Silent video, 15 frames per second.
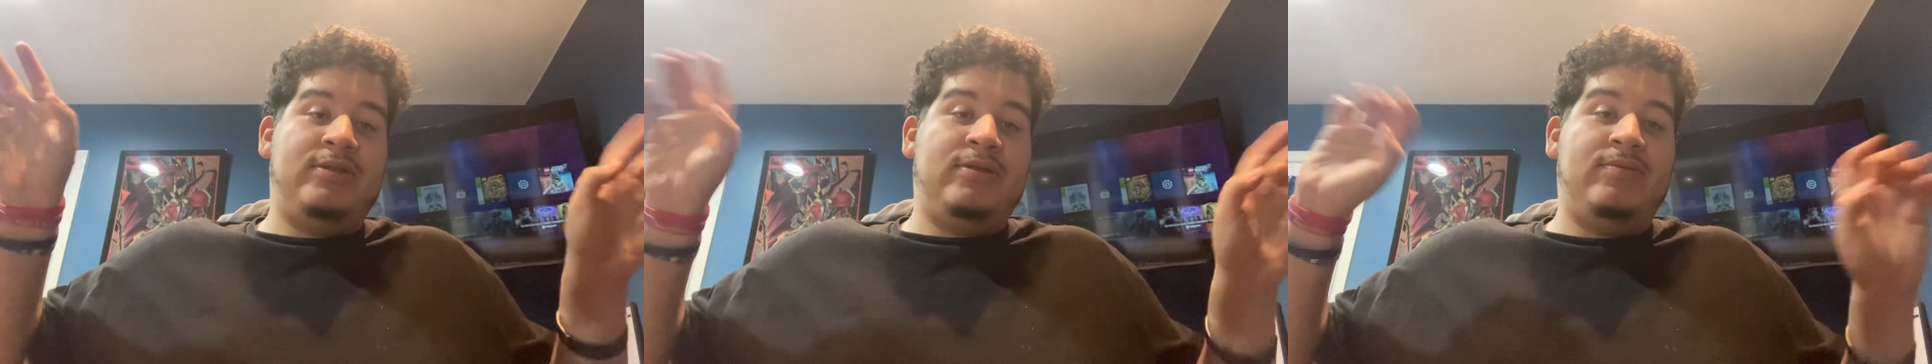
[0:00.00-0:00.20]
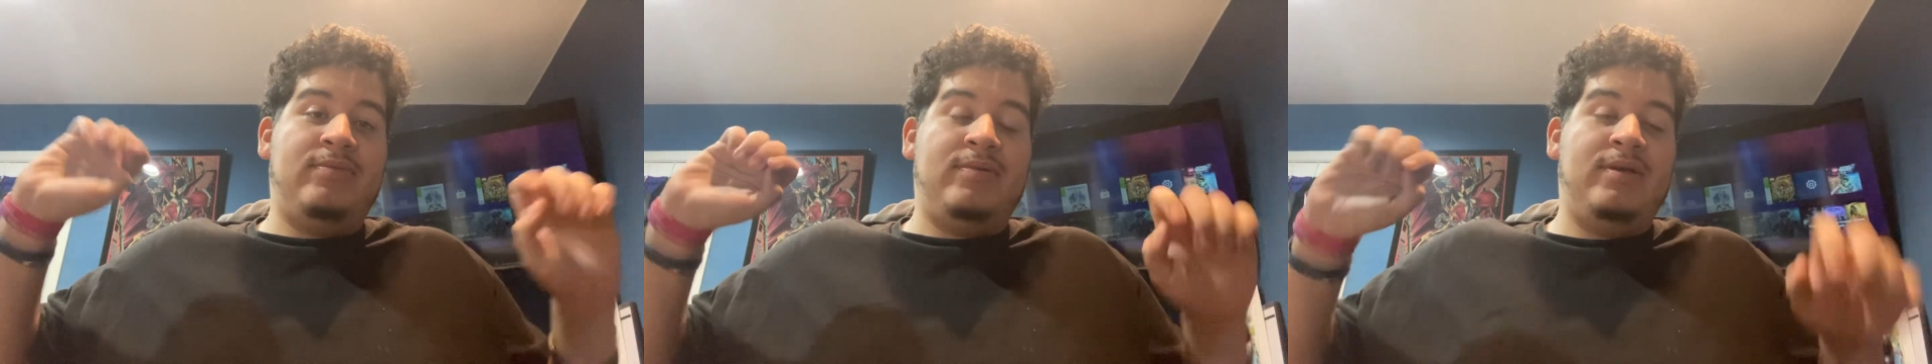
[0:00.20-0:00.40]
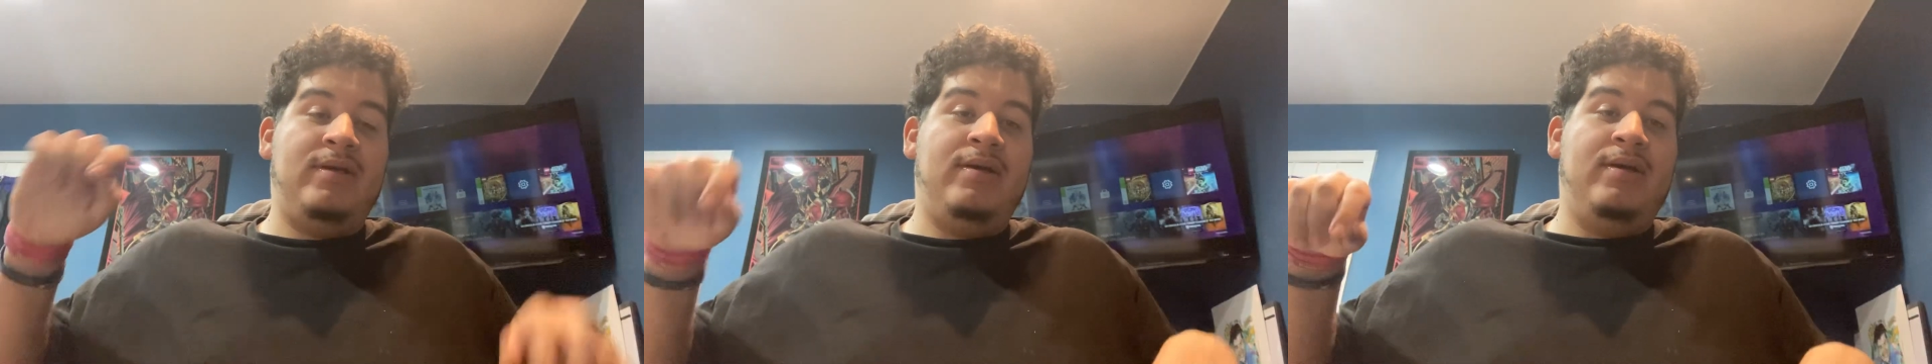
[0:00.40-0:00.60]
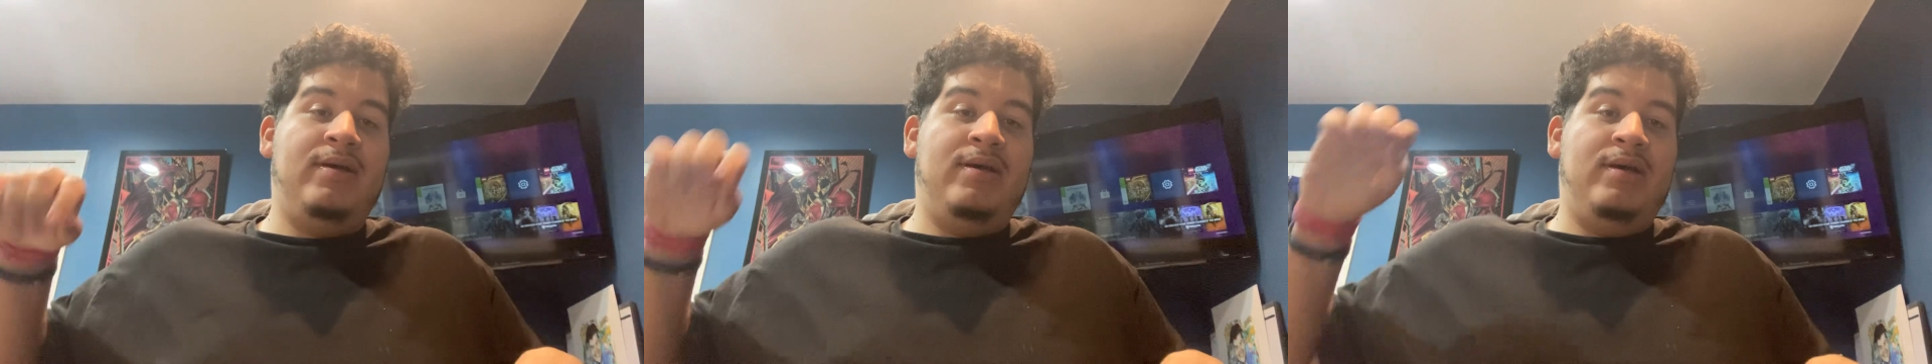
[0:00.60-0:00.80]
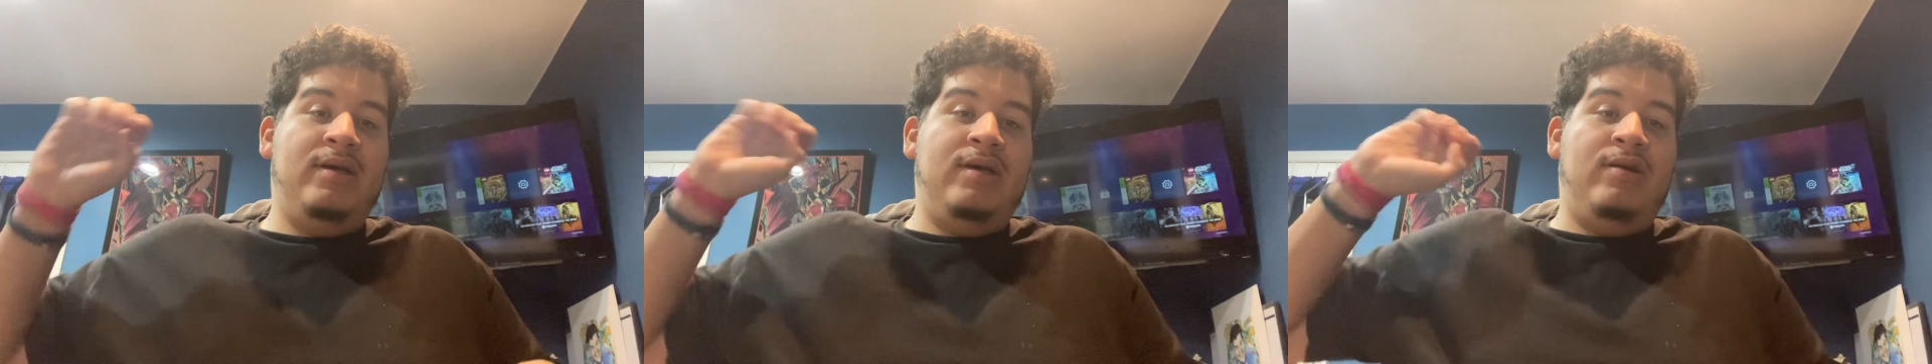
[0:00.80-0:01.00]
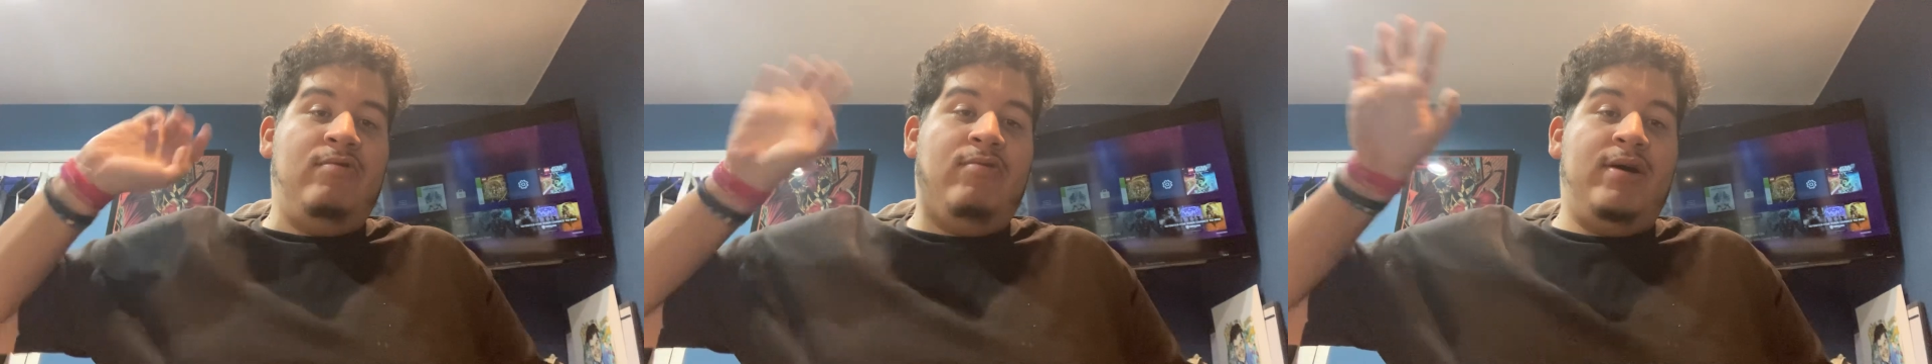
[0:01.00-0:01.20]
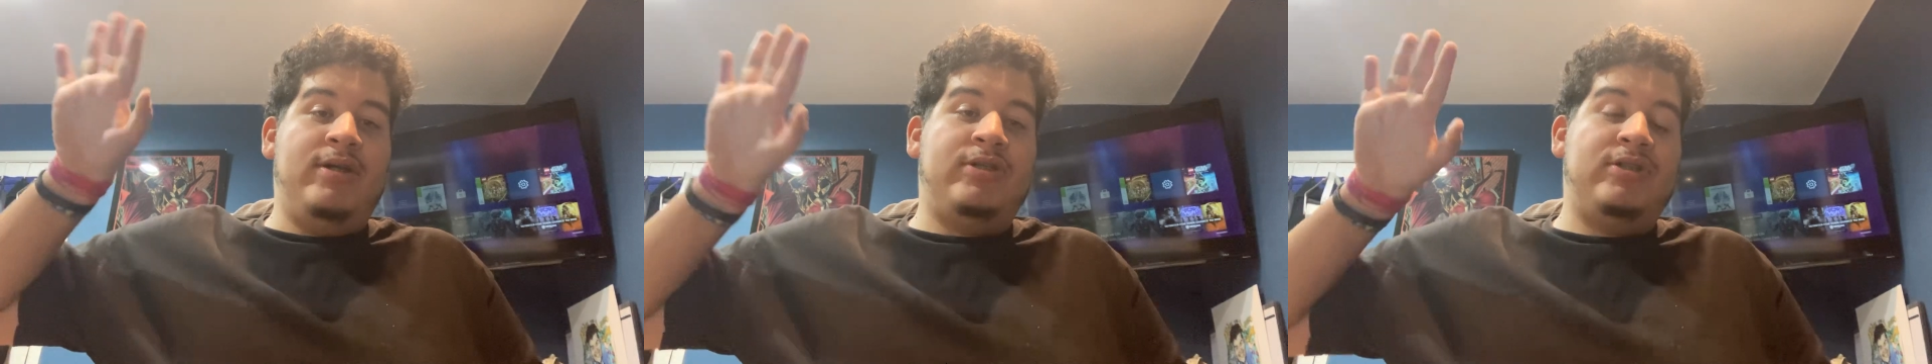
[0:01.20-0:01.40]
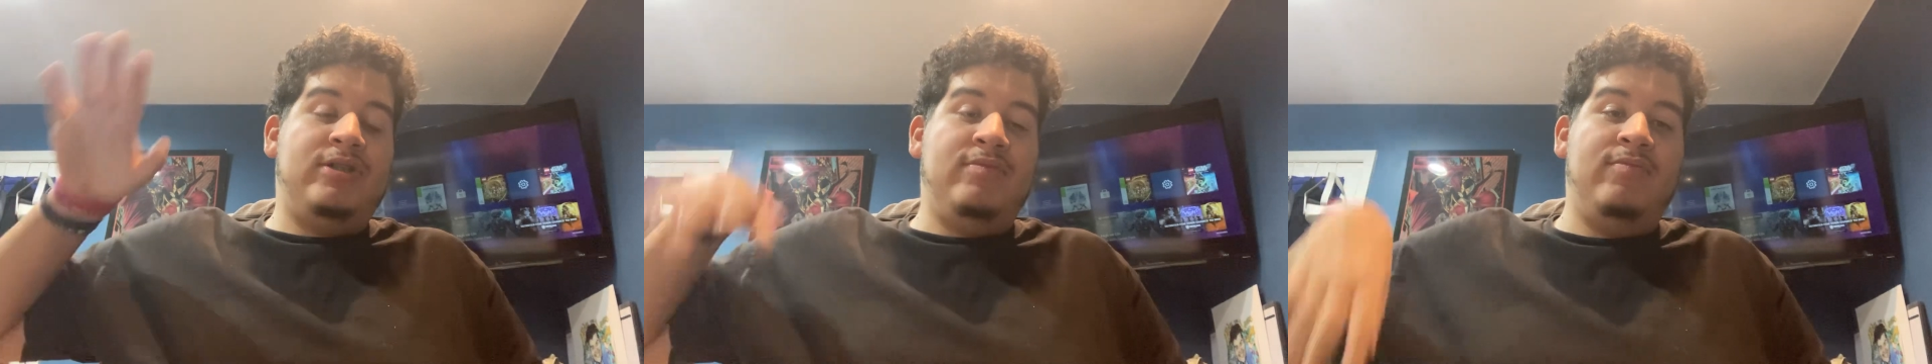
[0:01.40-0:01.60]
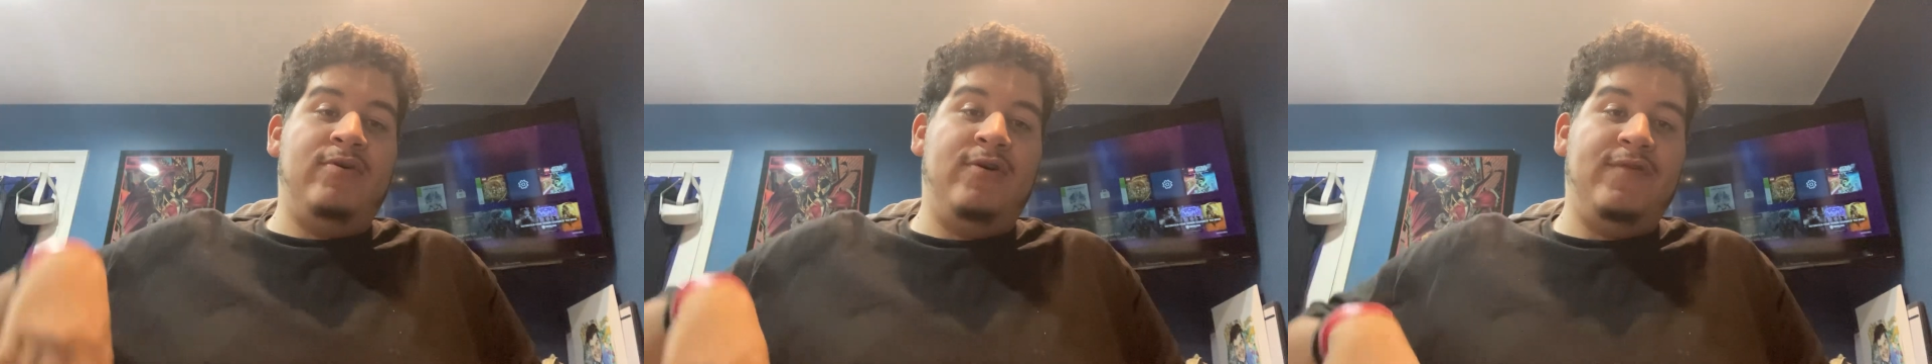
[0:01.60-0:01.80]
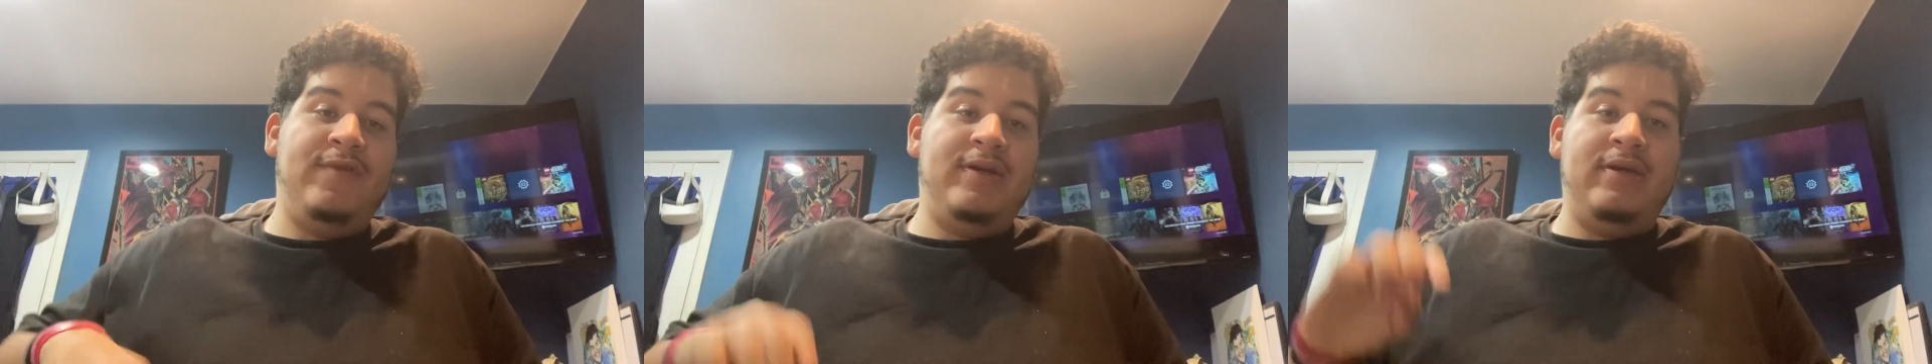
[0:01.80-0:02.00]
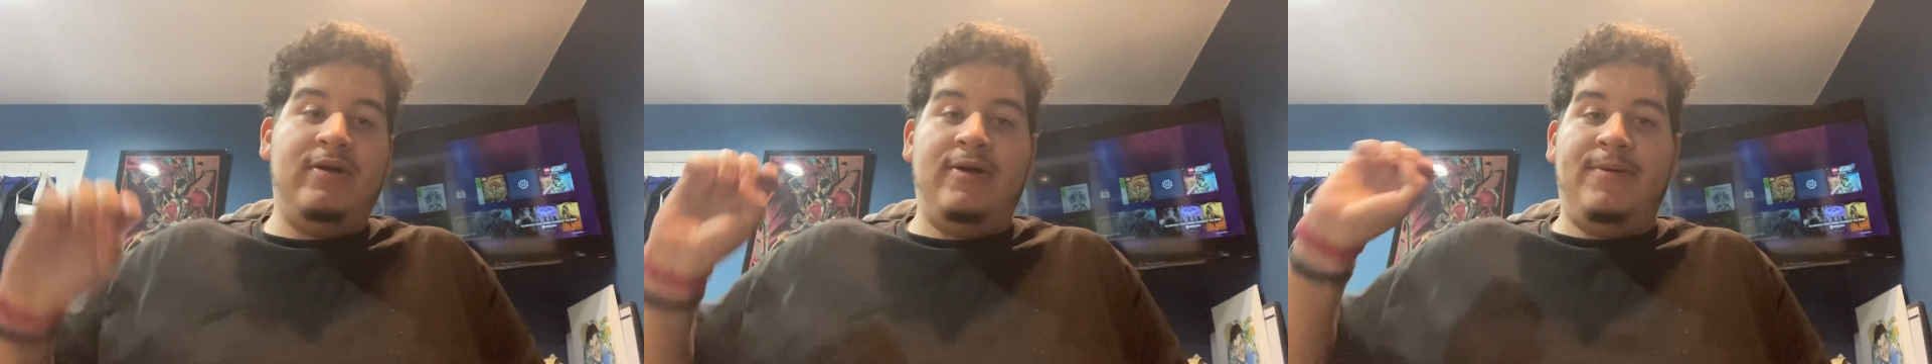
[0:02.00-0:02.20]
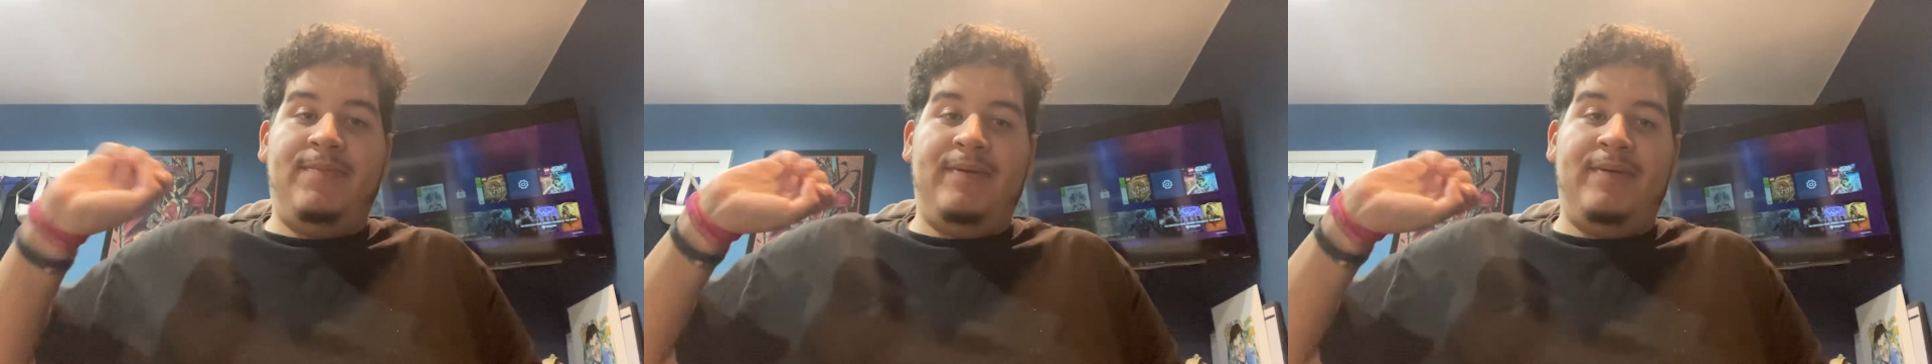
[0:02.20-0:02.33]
the movie or